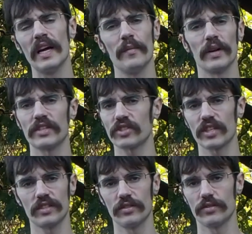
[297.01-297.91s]
But I just
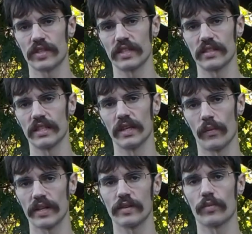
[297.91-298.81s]
like to do 60. That
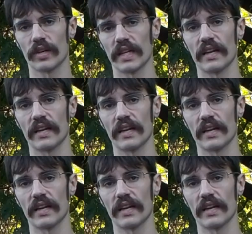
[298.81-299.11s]
winds up working